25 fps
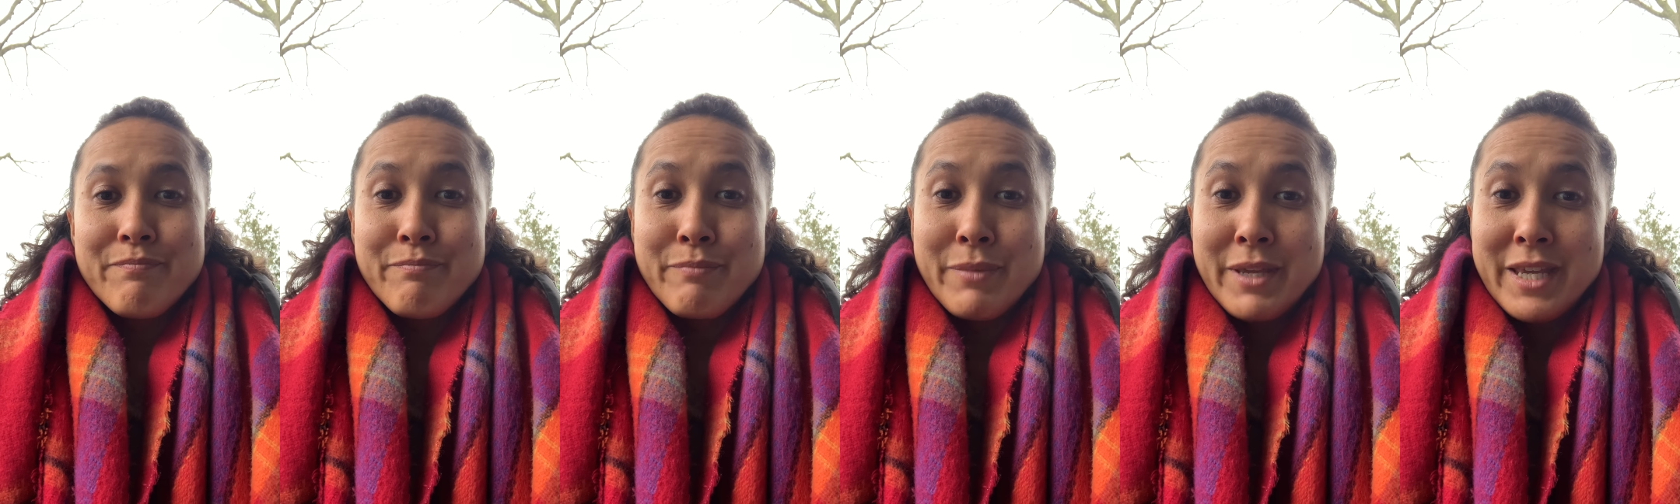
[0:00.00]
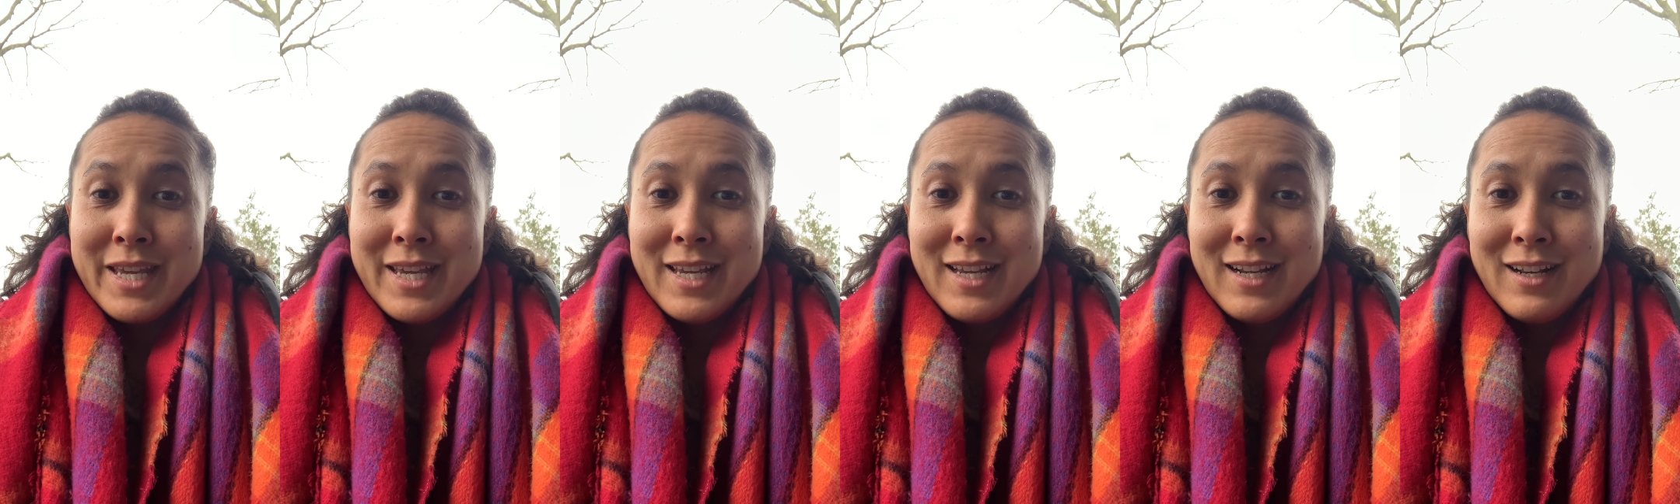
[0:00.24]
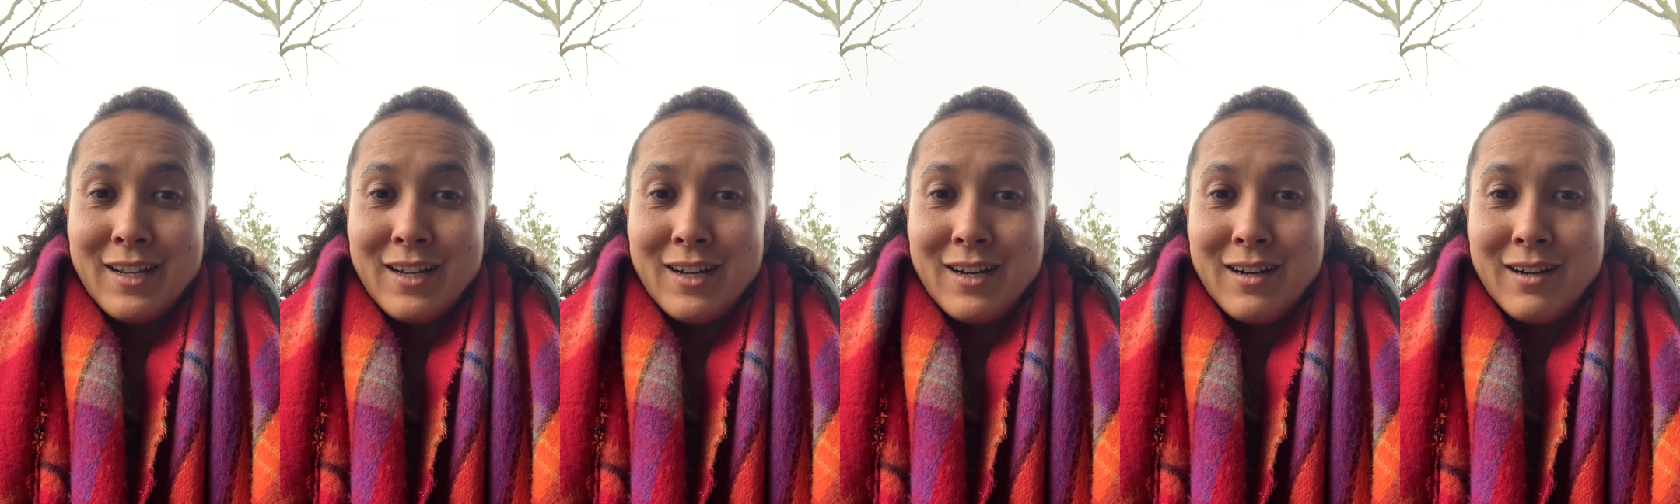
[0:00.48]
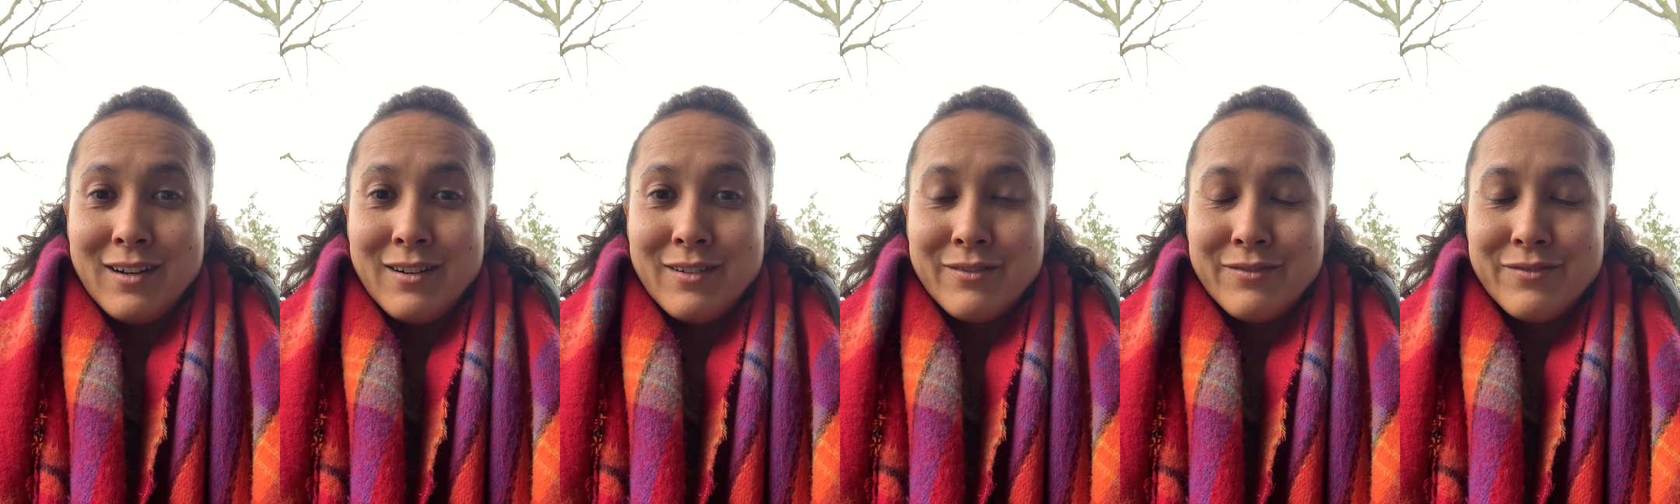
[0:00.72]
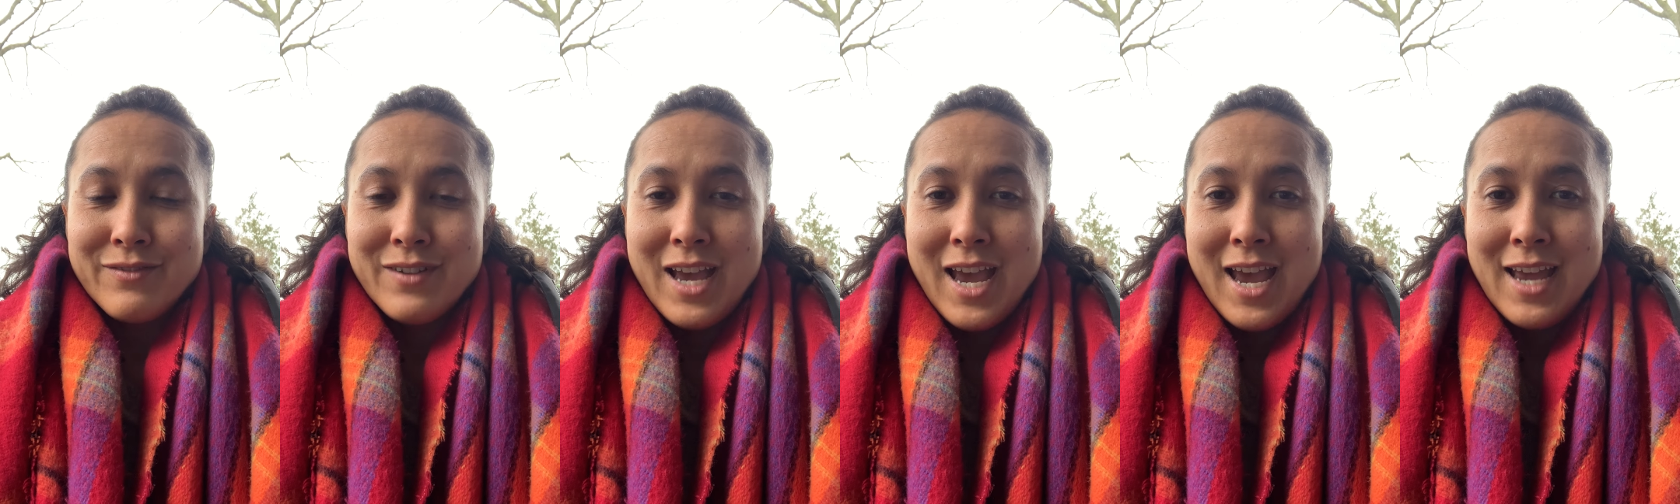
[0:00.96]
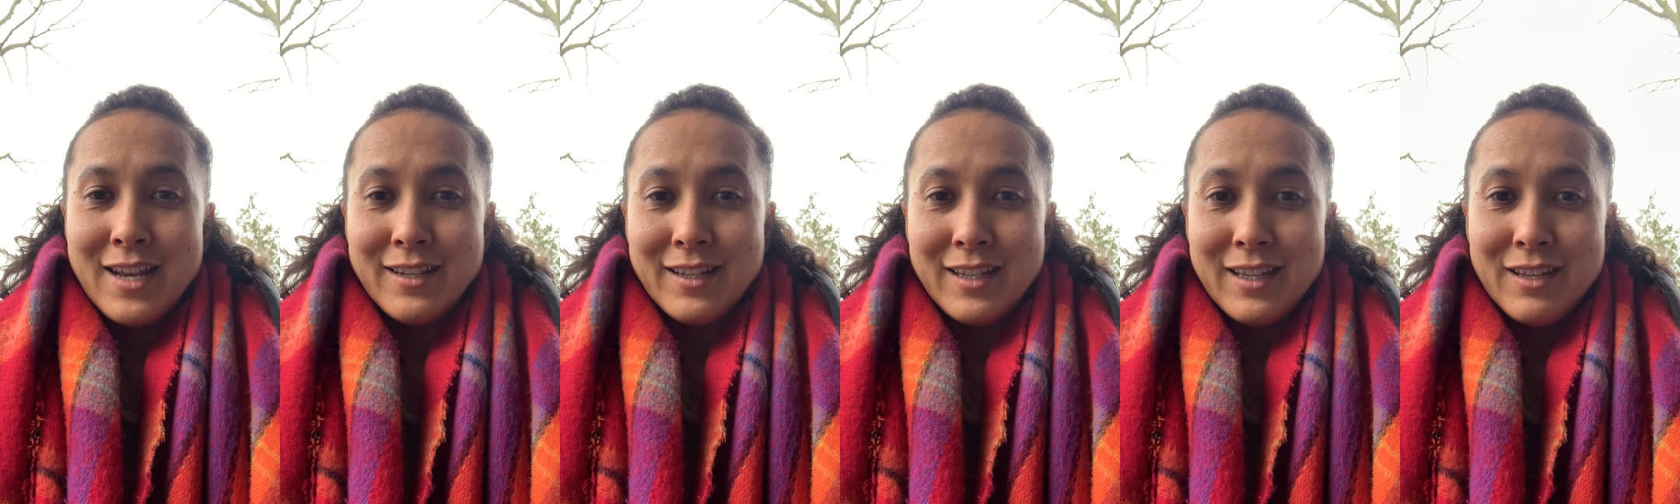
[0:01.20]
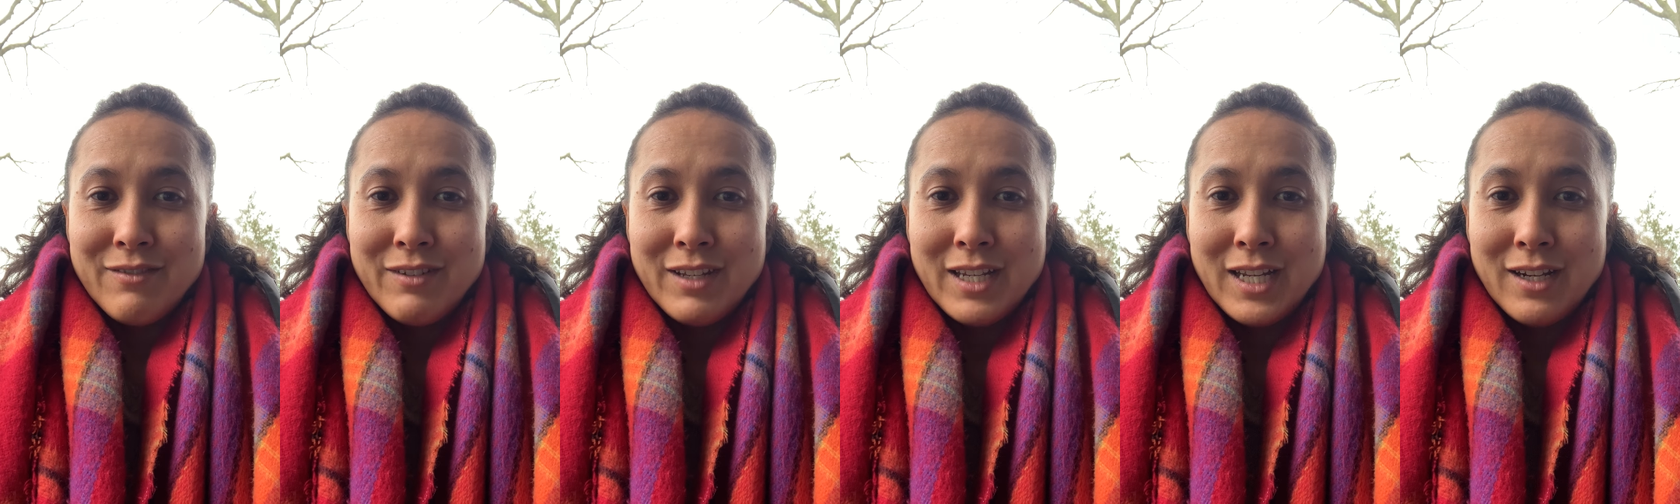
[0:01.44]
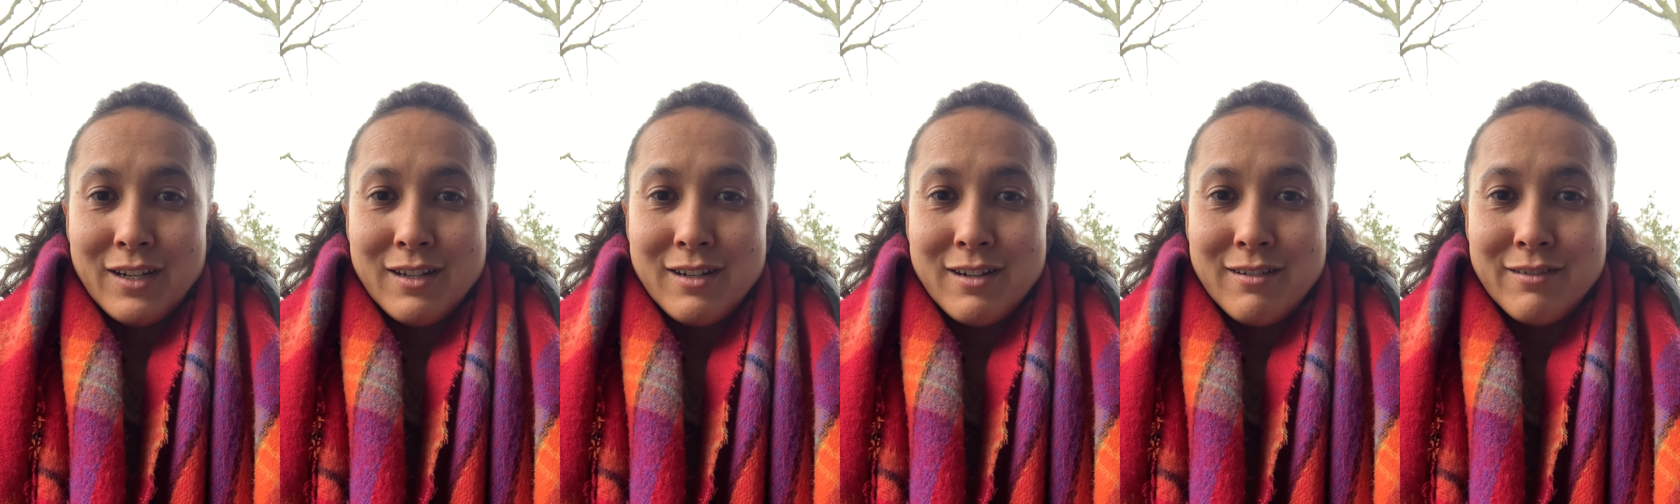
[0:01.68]
being love and
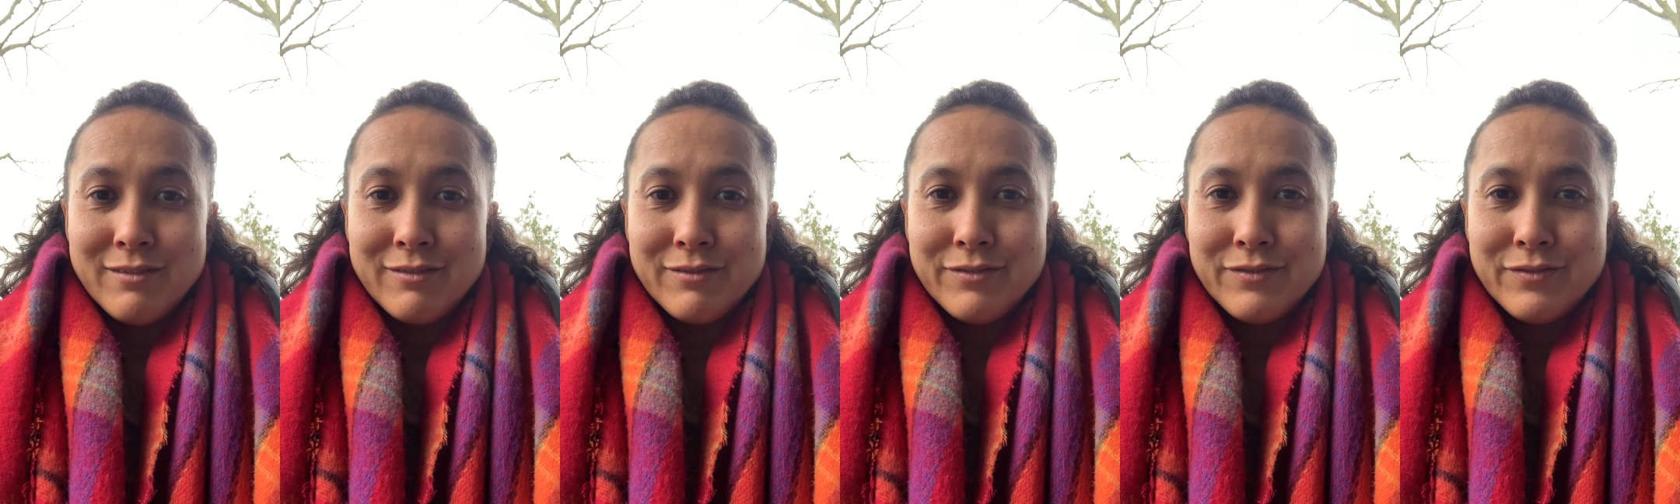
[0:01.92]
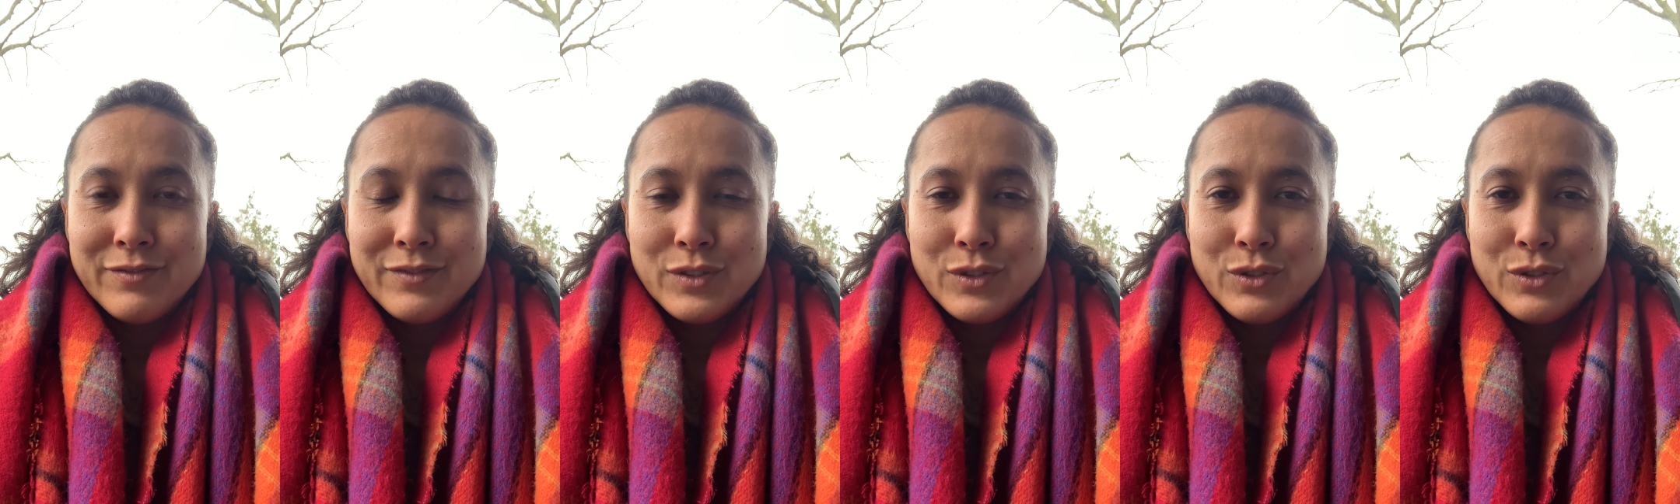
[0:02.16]
giving love